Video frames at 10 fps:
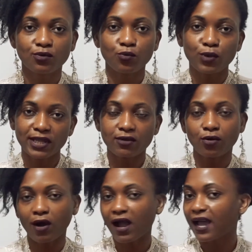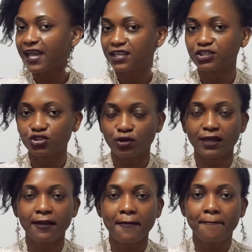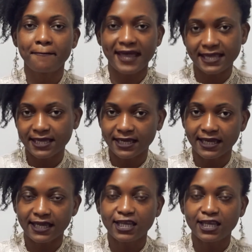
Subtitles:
we or I enjoy making it.